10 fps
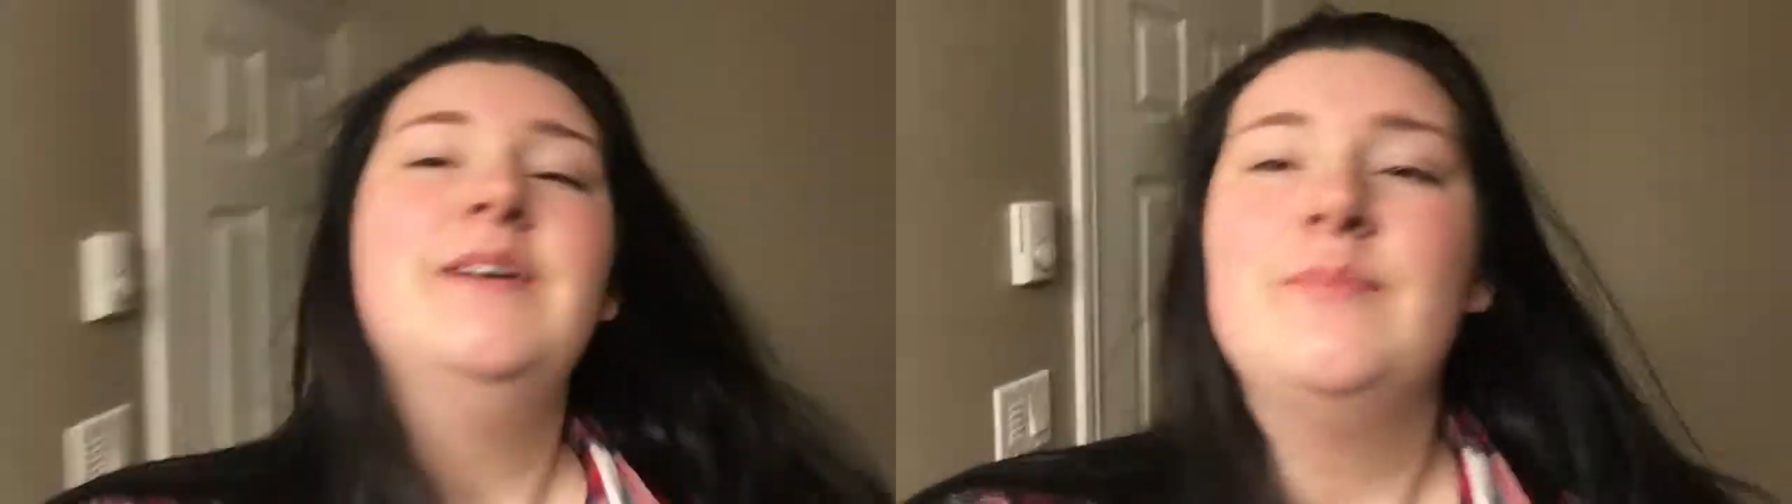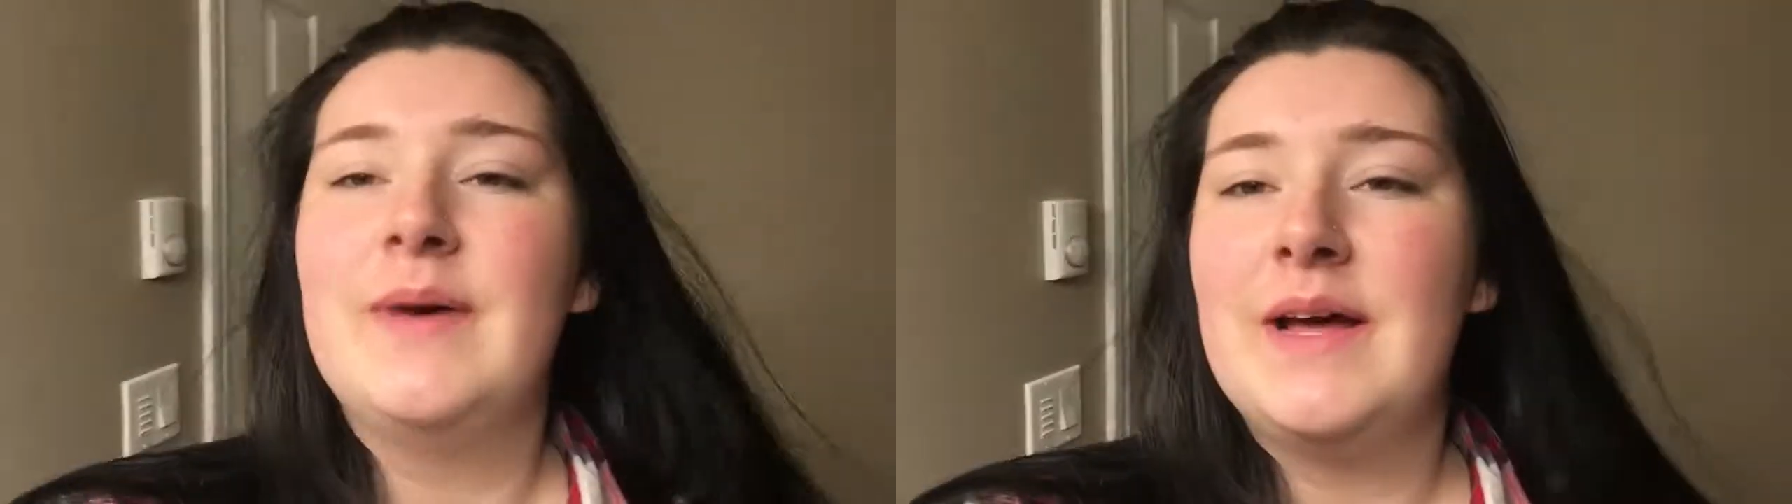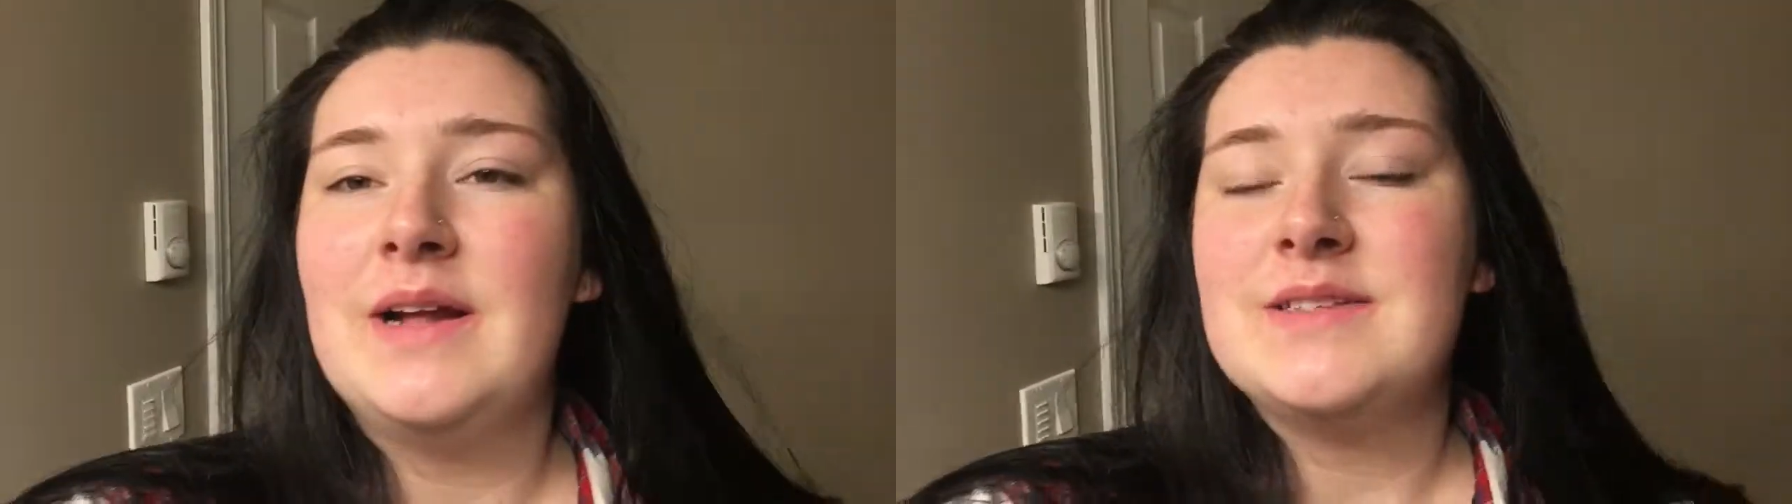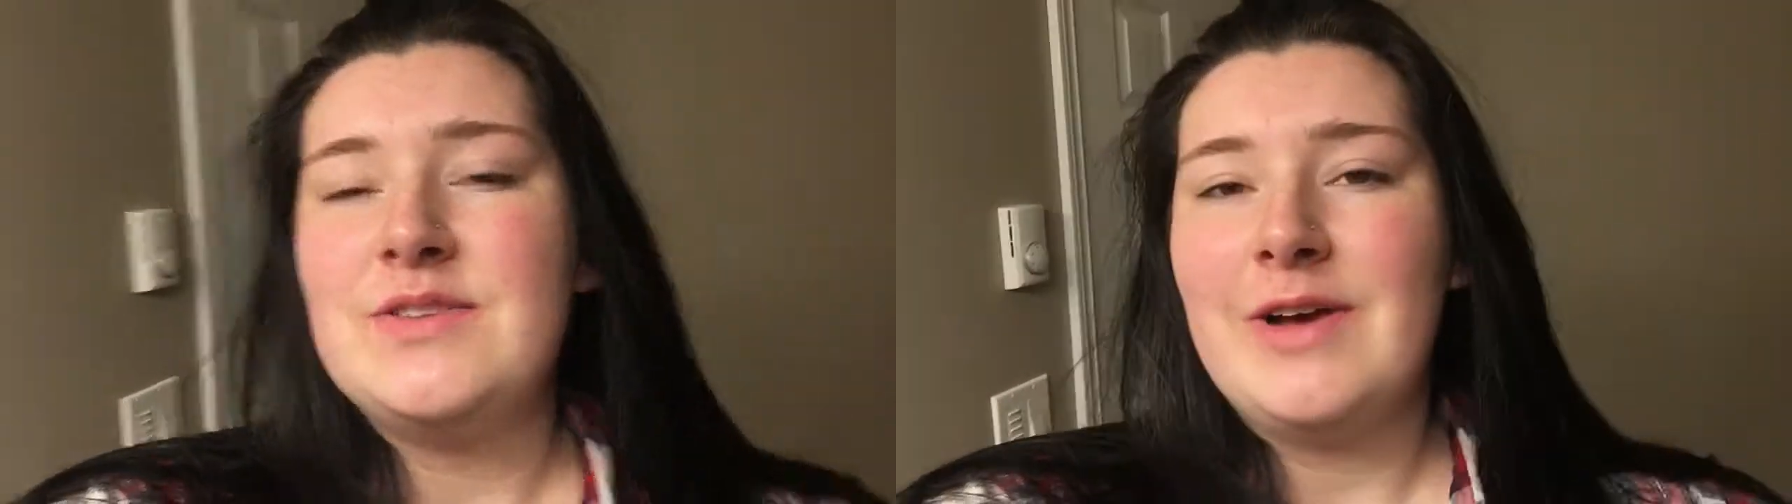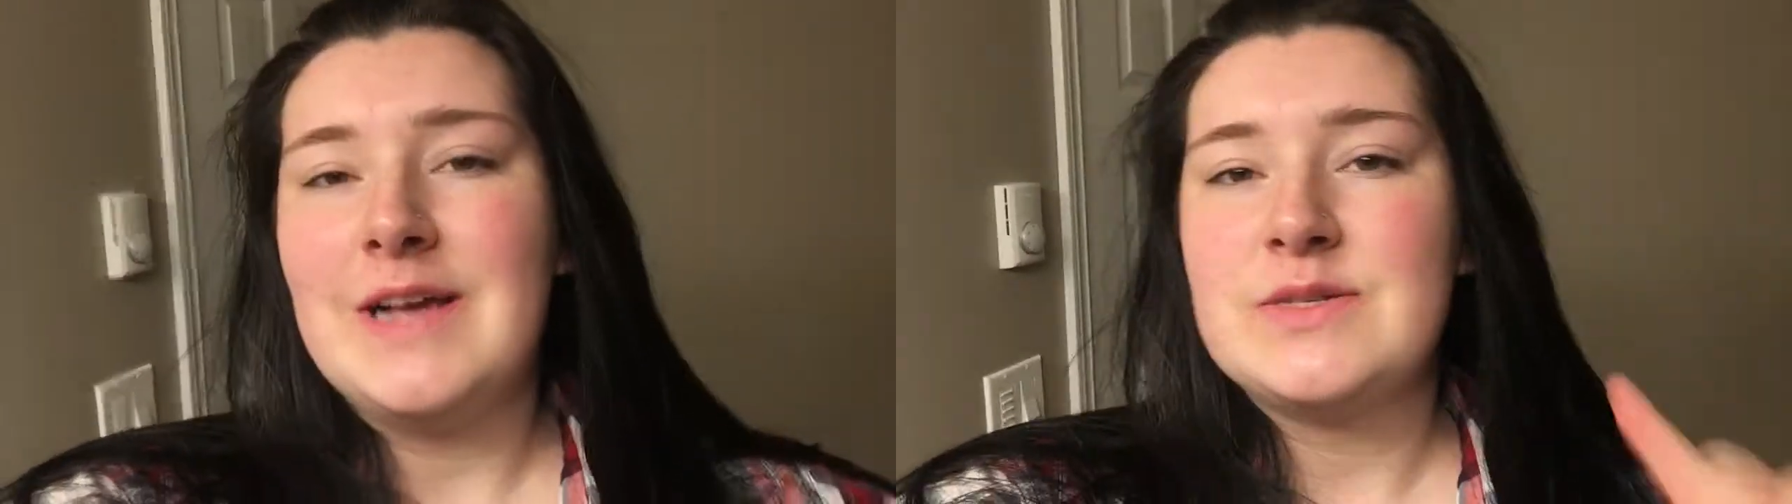but I'll see
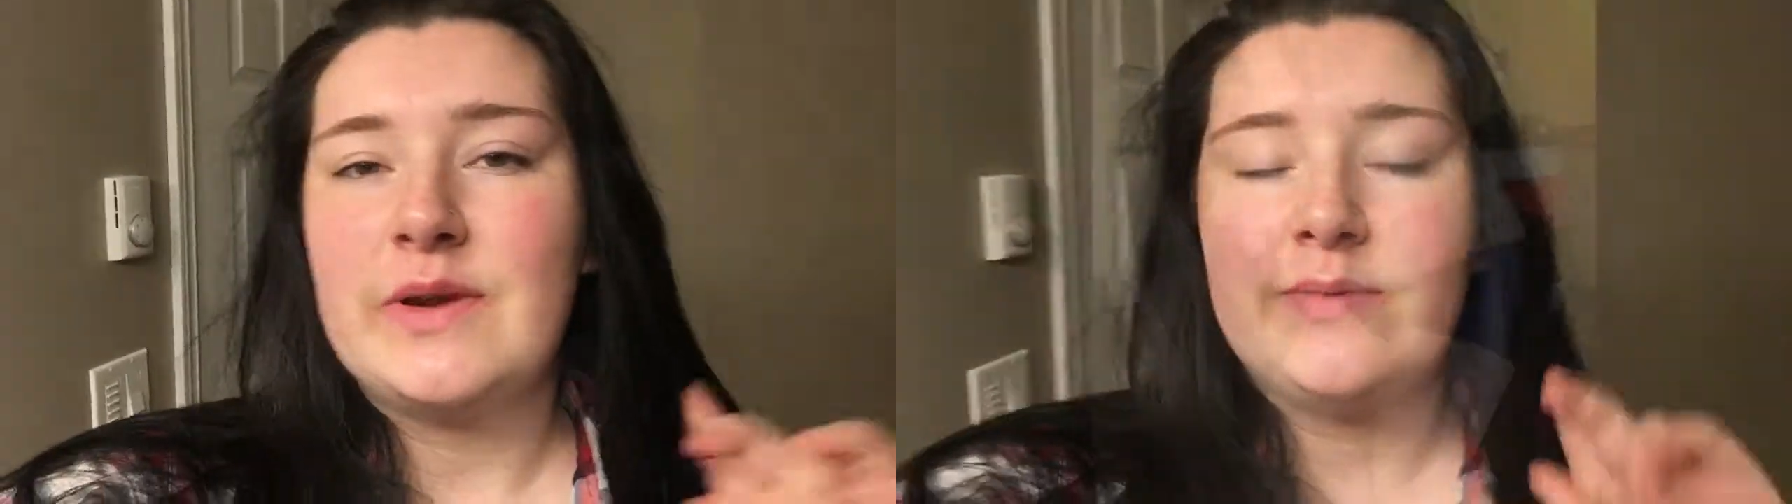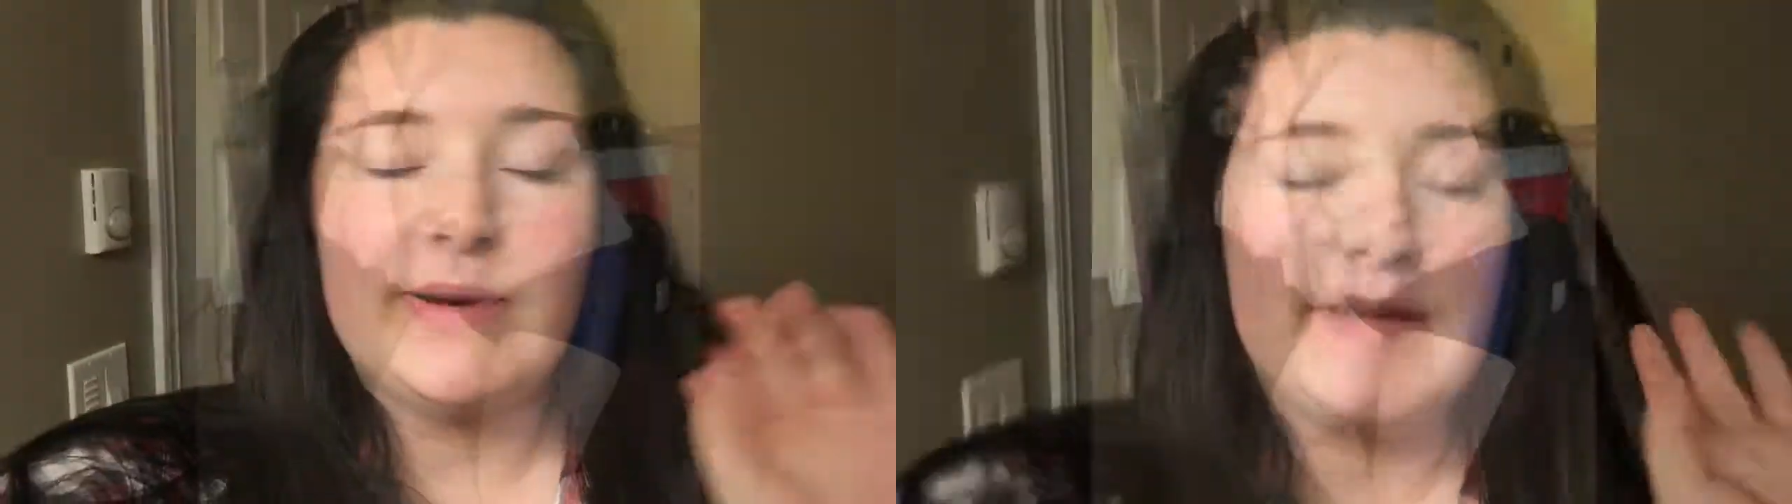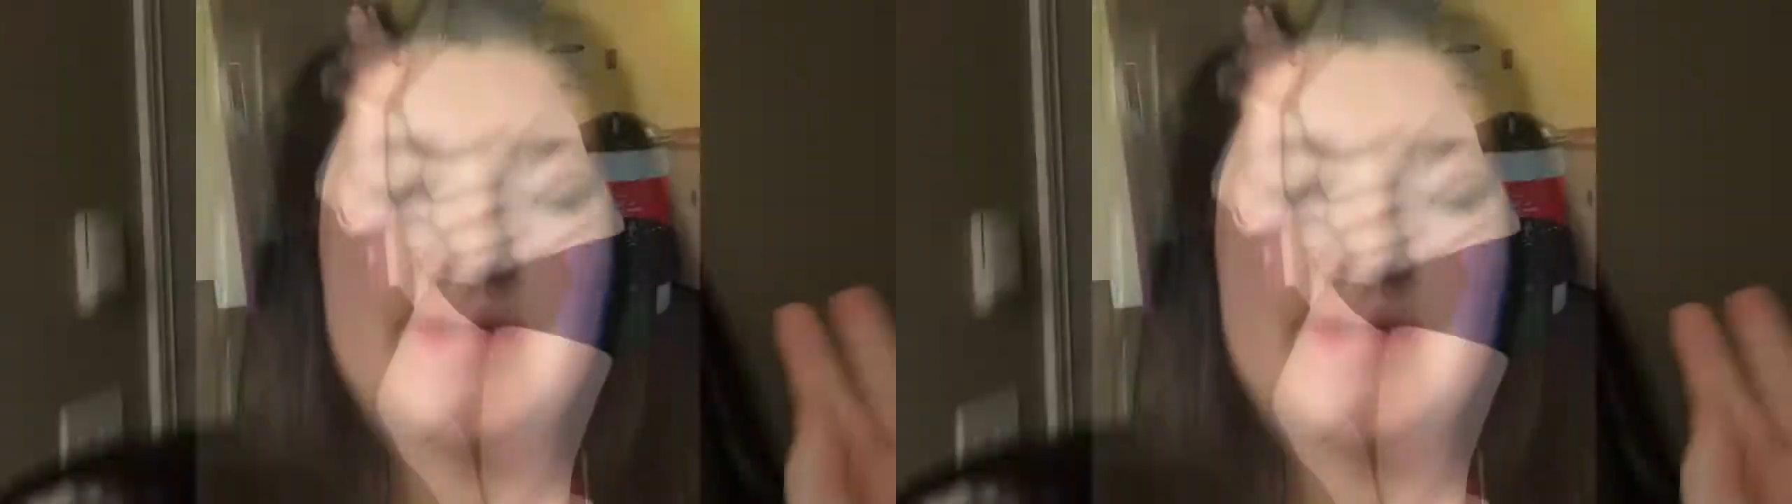you guys when I'm ready.